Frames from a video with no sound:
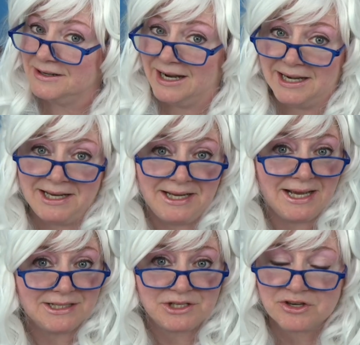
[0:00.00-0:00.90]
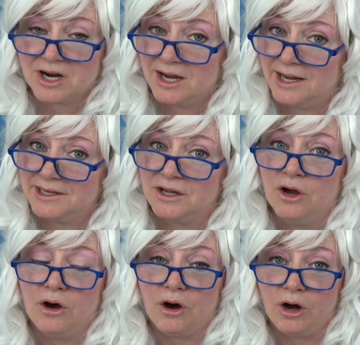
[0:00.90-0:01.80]
Granny has tried
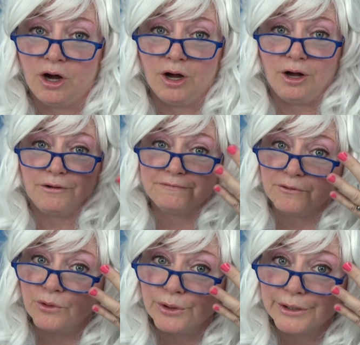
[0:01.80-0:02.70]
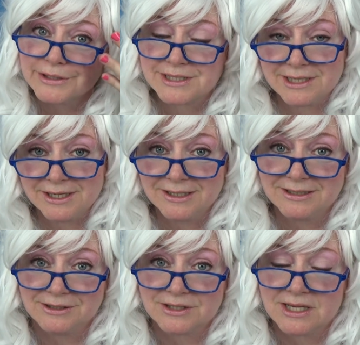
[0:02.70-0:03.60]
all four
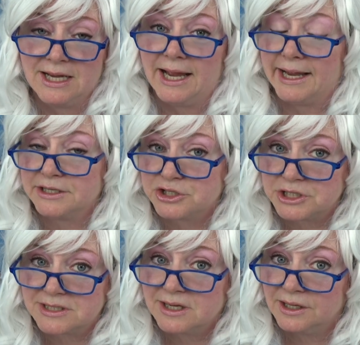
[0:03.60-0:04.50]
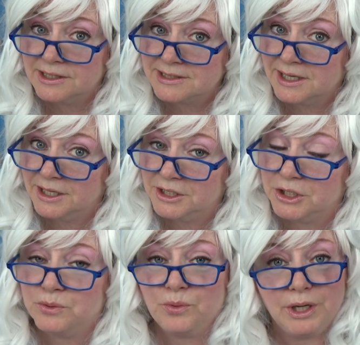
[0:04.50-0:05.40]
cereals and she's gonna tell
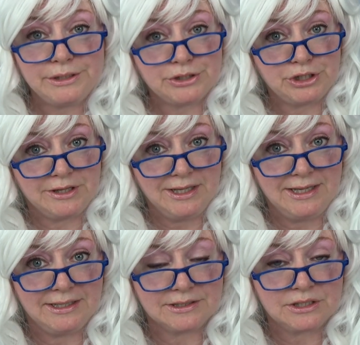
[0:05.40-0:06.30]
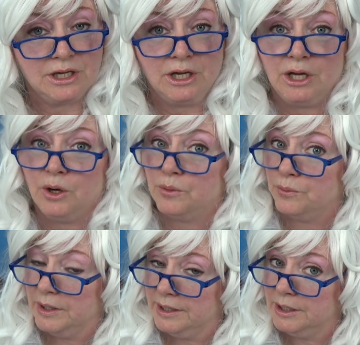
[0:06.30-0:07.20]
you what she thinks.
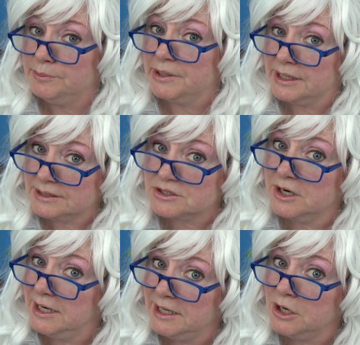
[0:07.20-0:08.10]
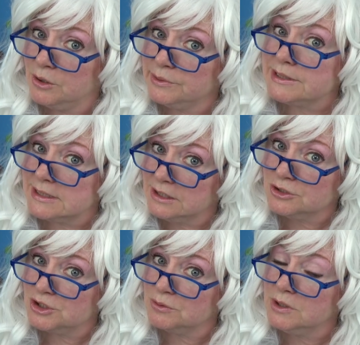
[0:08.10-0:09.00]
Well, because Granny always
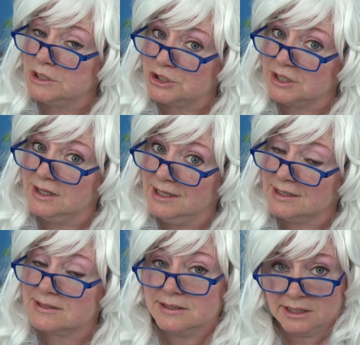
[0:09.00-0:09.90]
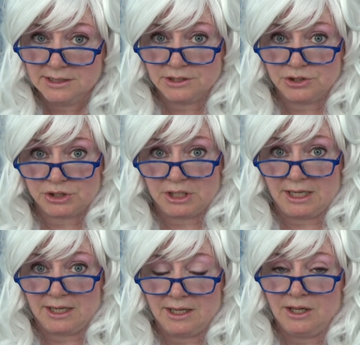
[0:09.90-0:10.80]
tells you what she thinks, doesn't she?